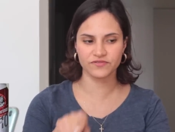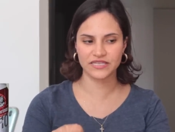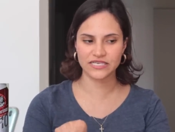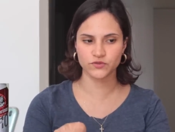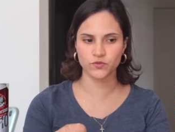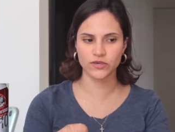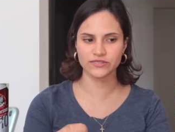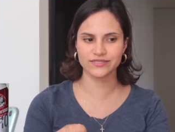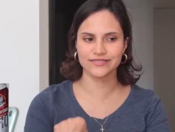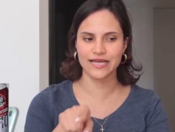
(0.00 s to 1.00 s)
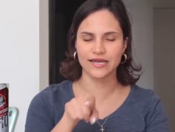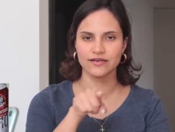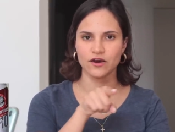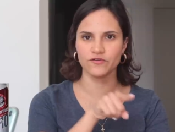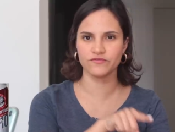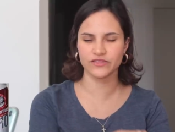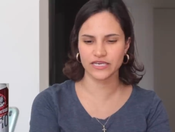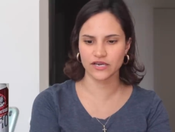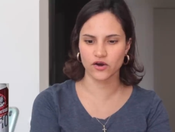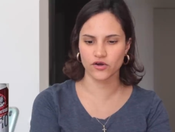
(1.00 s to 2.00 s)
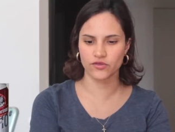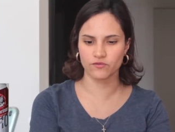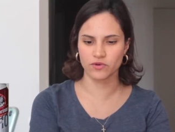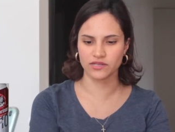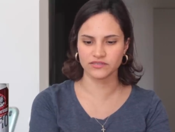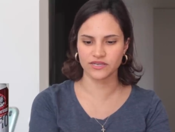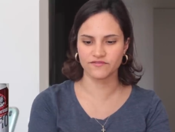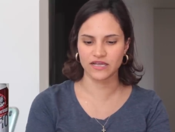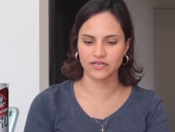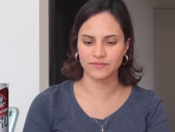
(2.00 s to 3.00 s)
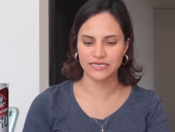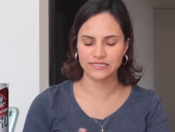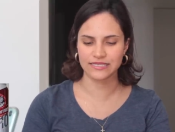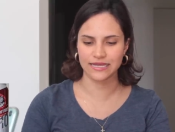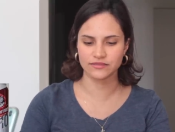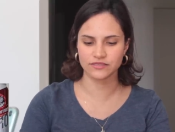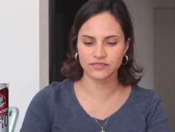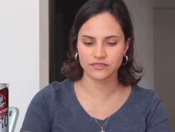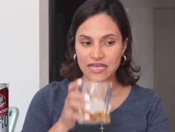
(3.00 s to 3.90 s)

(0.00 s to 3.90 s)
these ones than of the other ones, if that makes sense.